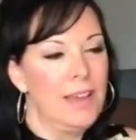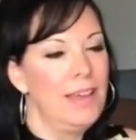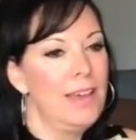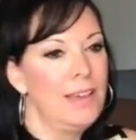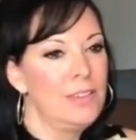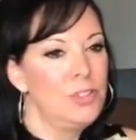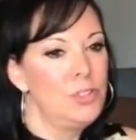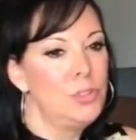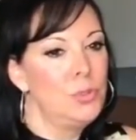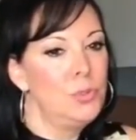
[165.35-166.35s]
I
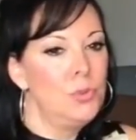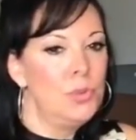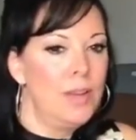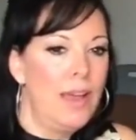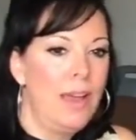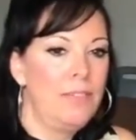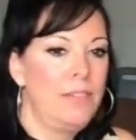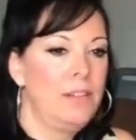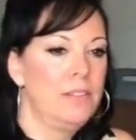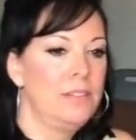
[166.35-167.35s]
had two and a
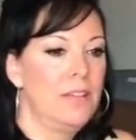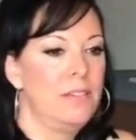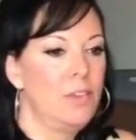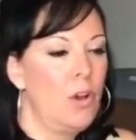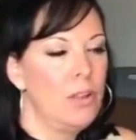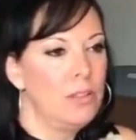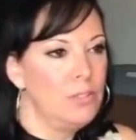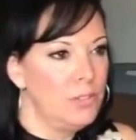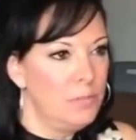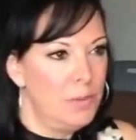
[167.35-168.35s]
half years of
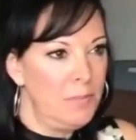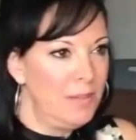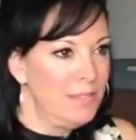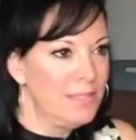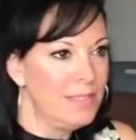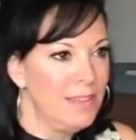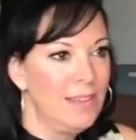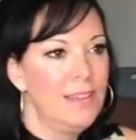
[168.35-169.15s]
college under my belt,